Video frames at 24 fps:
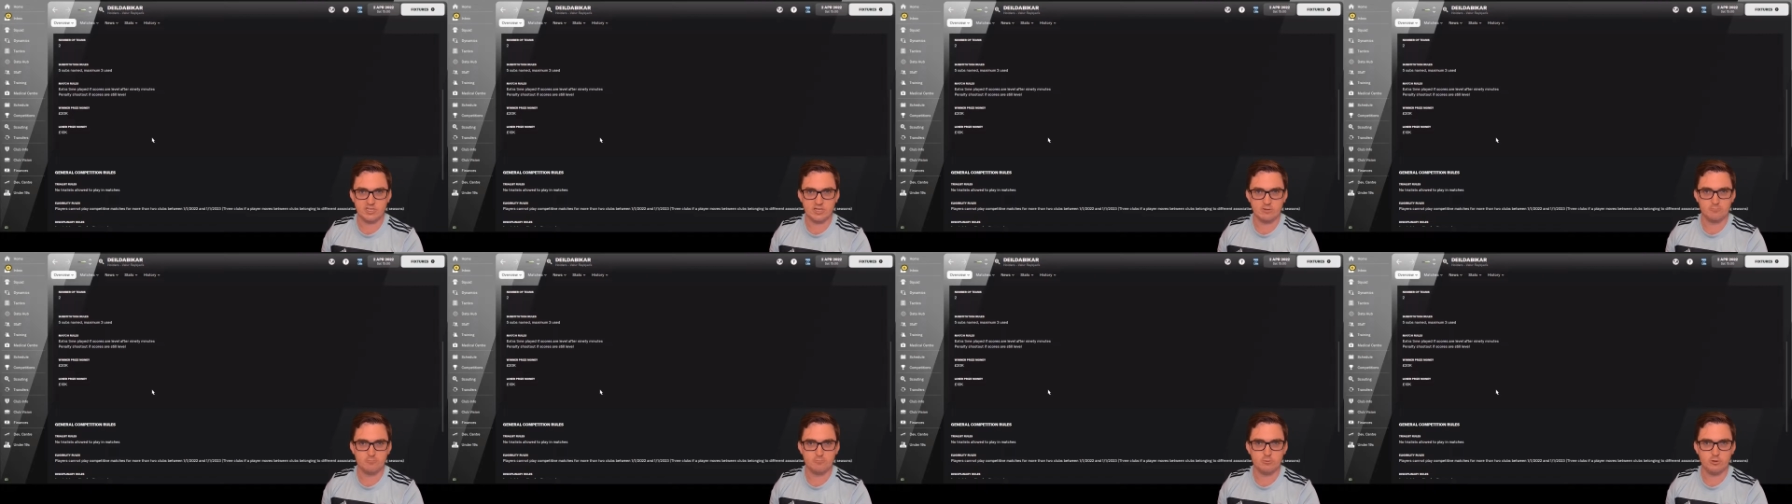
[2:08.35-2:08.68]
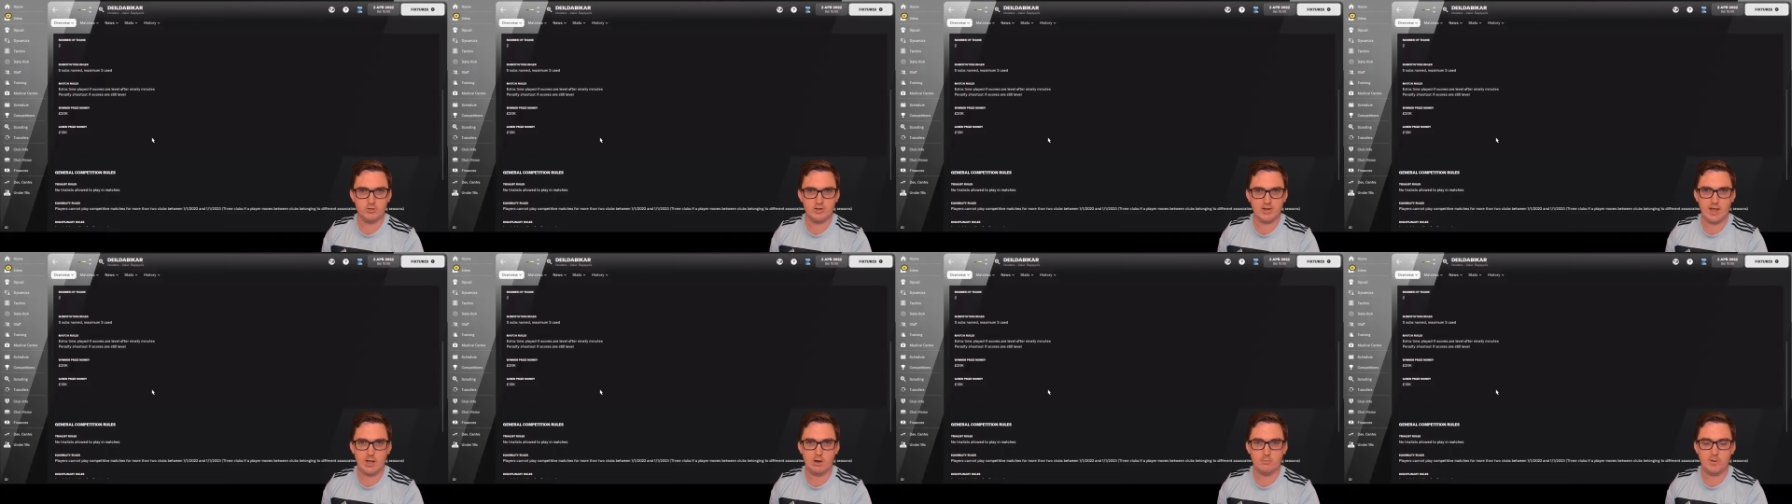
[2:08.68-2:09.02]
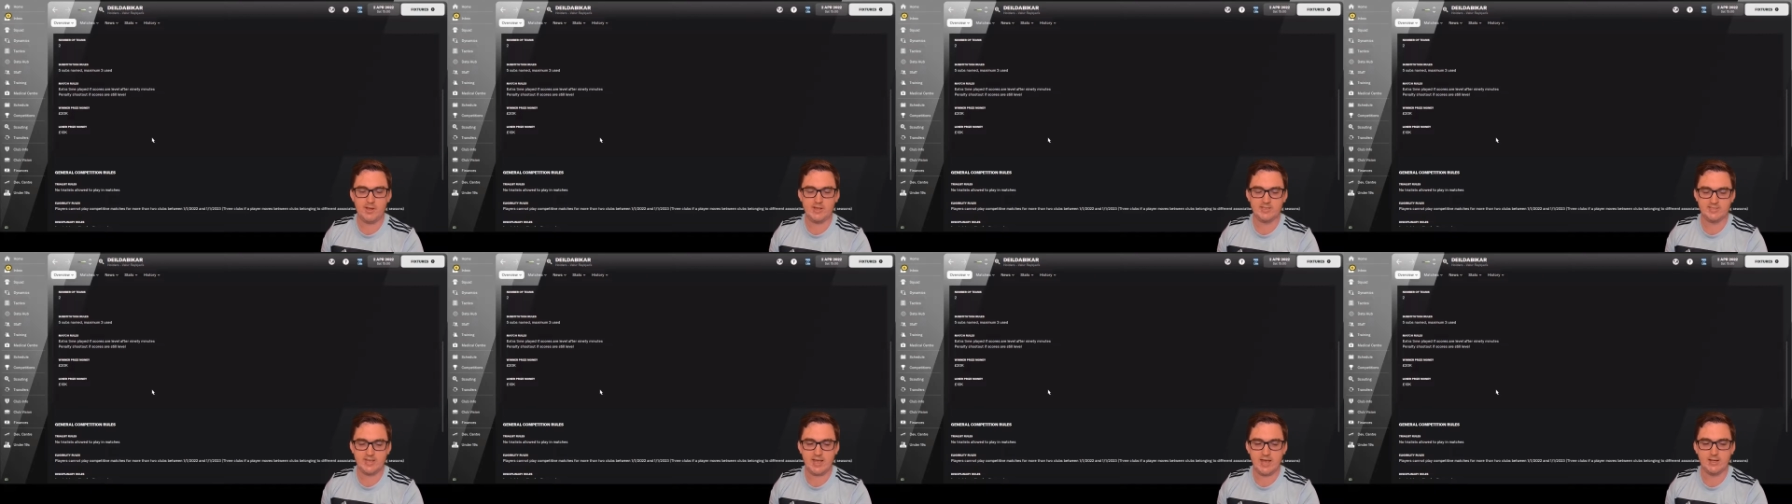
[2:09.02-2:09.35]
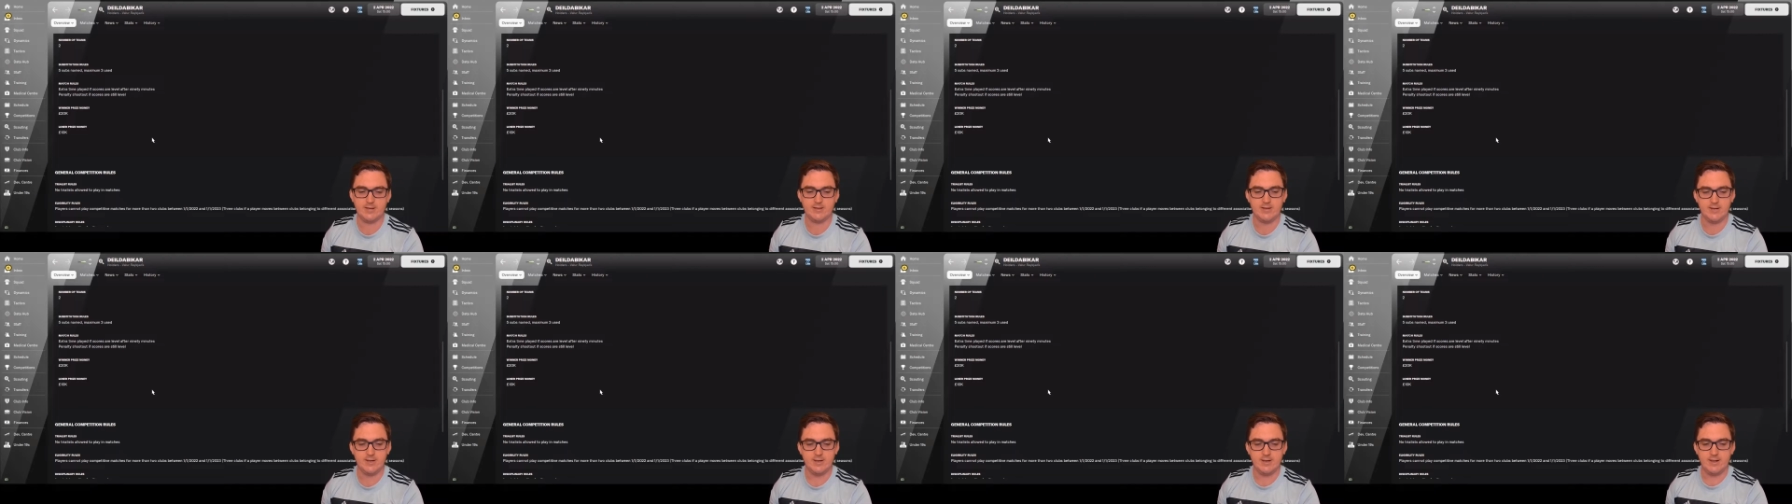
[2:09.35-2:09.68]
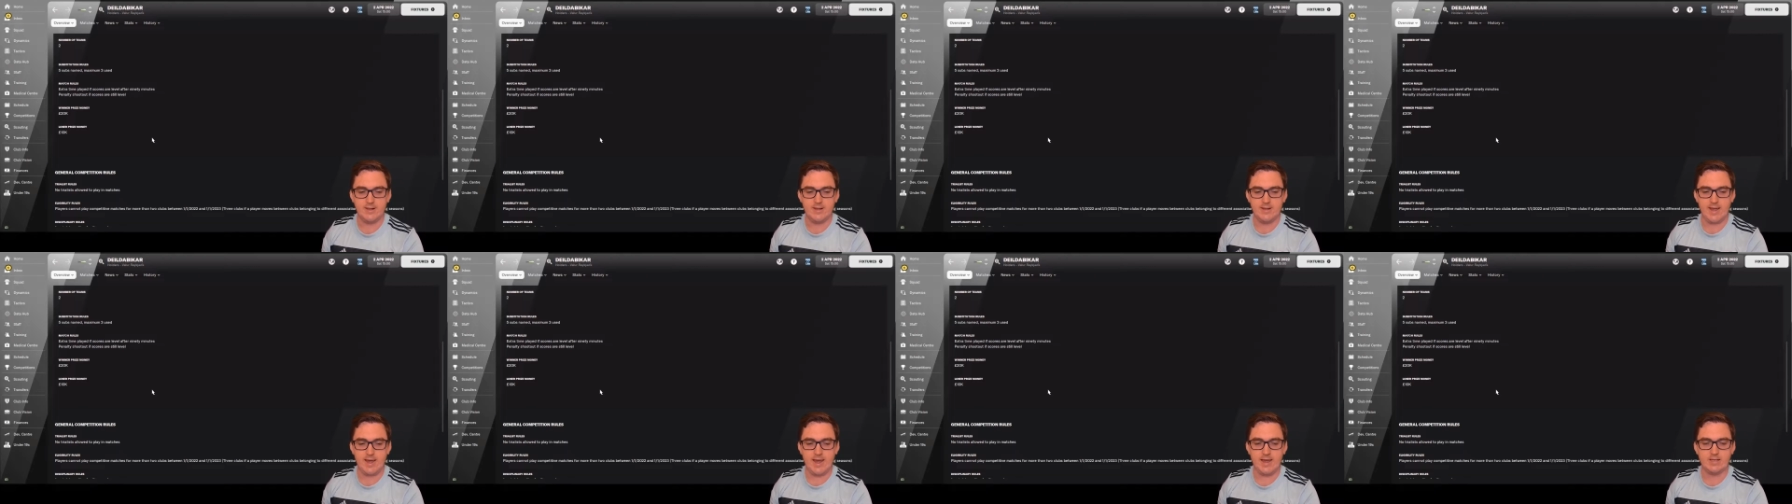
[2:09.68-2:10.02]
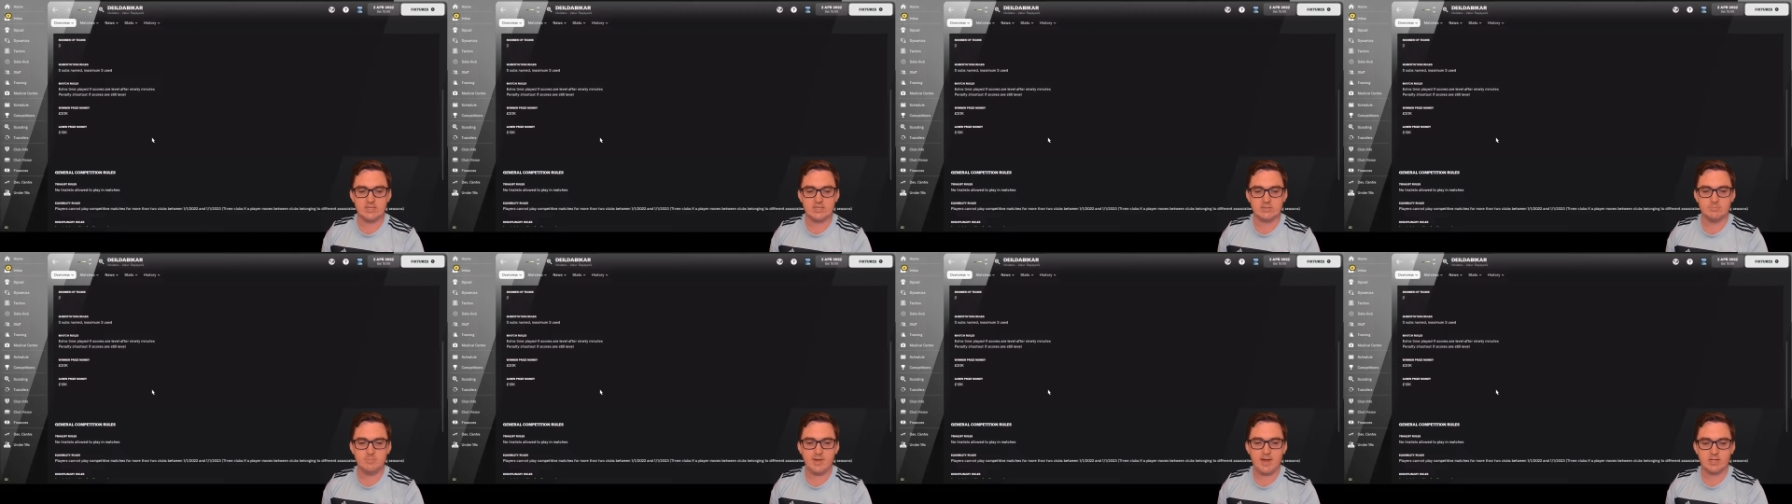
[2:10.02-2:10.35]
So it wouldn't help us out
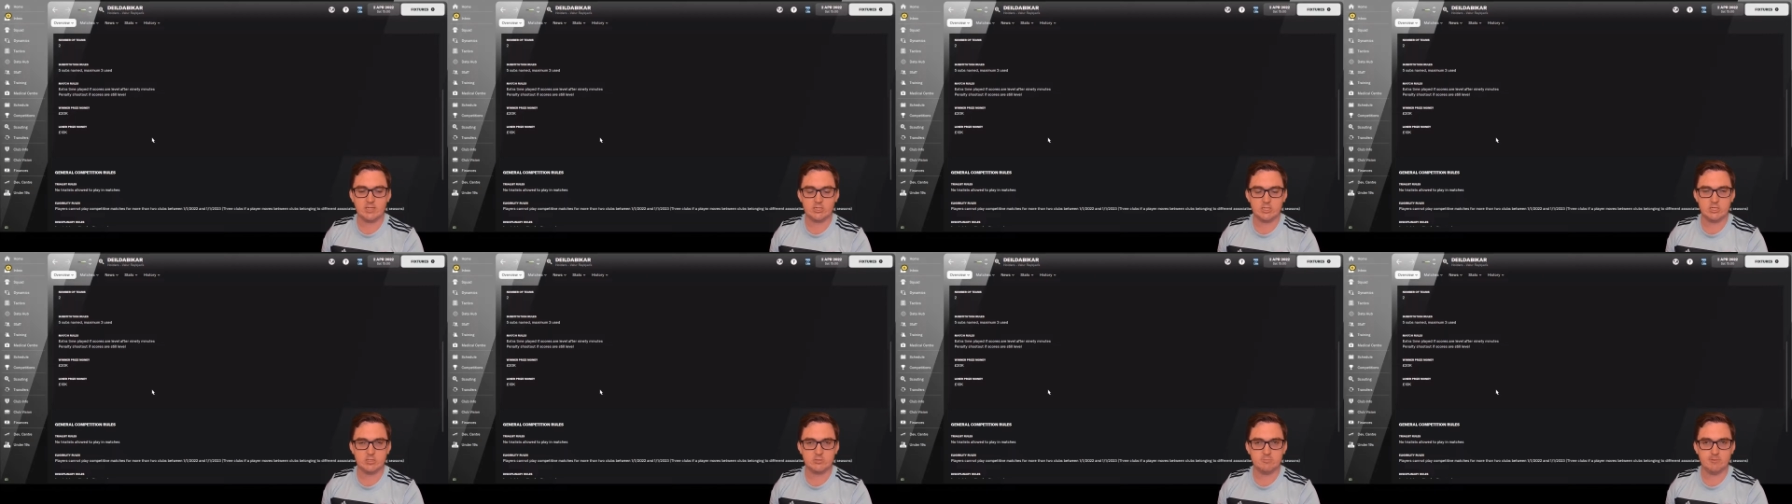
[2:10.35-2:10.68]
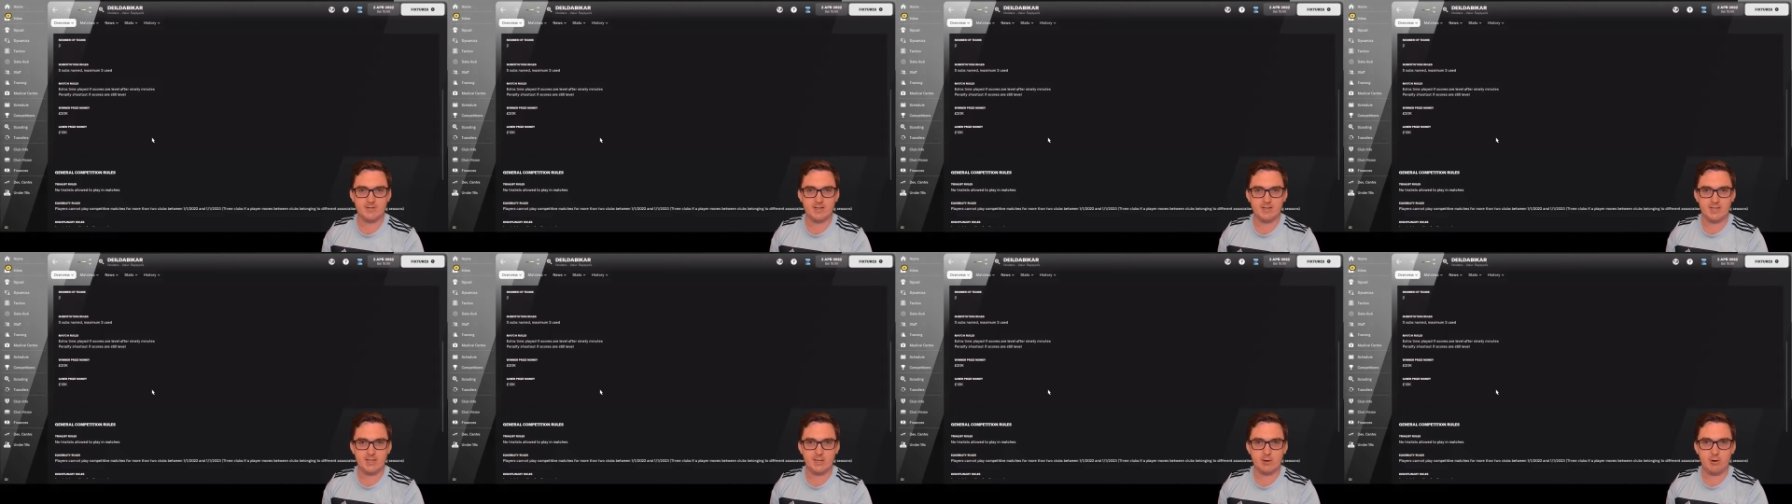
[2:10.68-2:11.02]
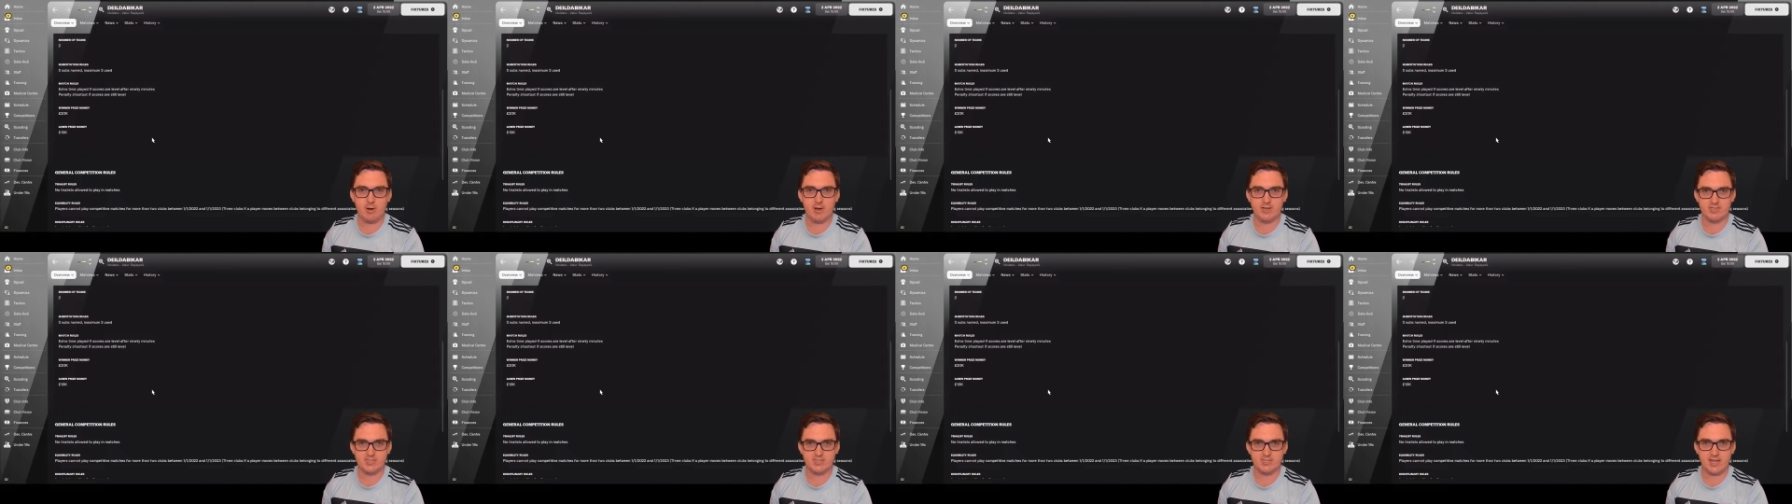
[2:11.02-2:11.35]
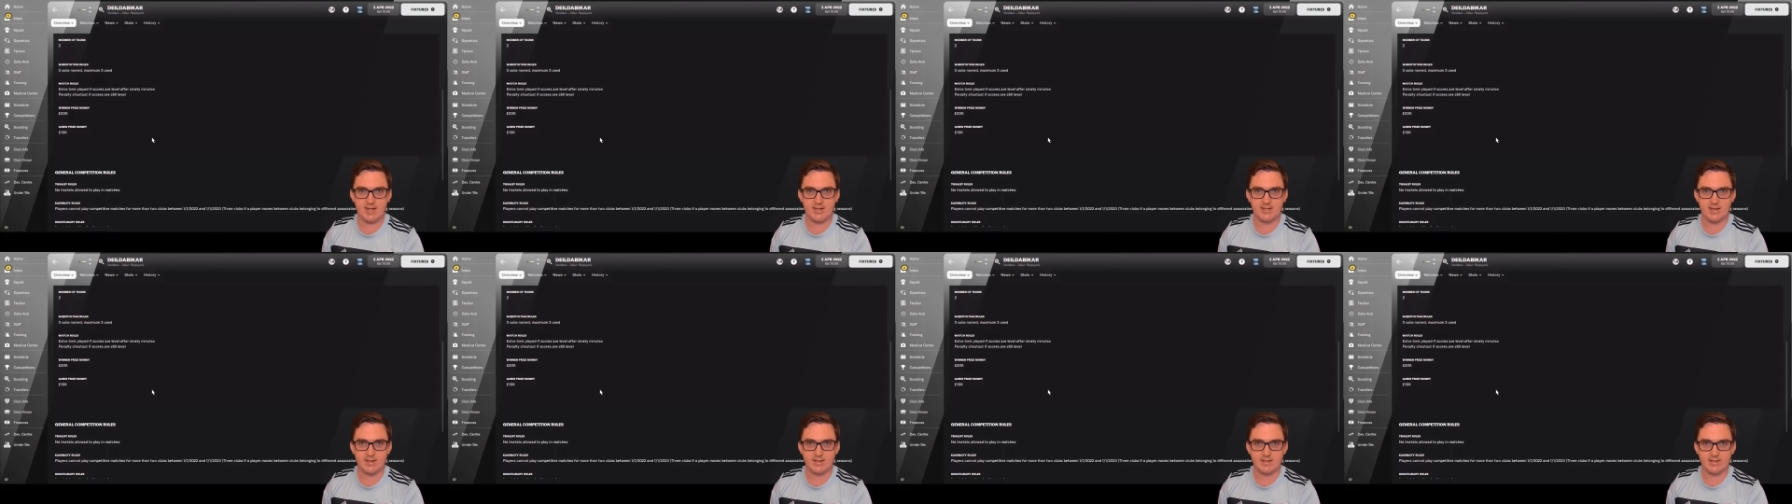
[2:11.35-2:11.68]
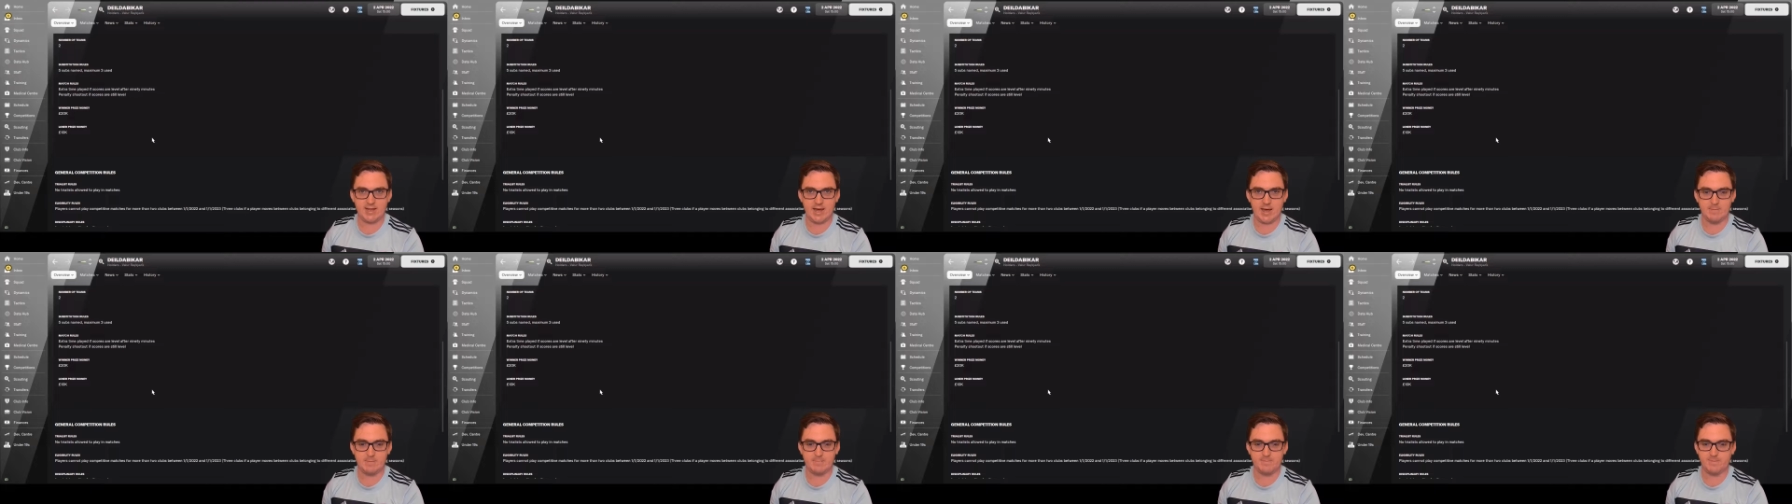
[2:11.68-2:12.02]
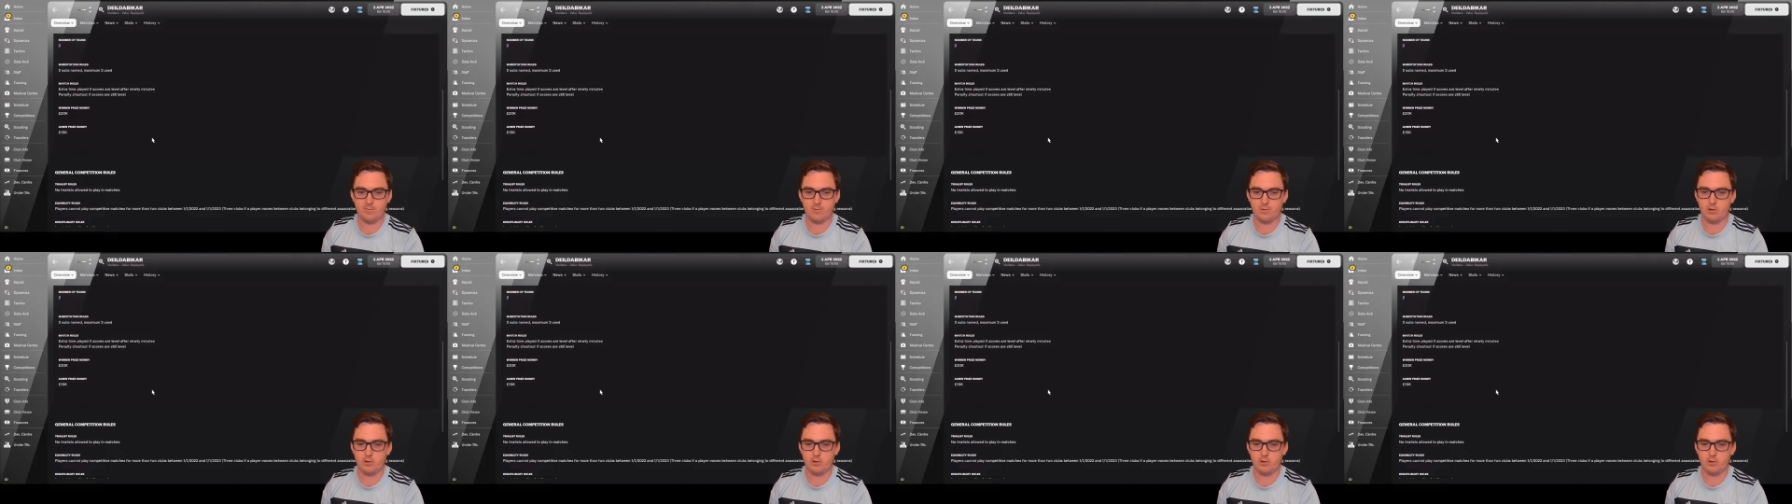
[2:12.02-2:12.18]
as much as winning the Icelandic Cup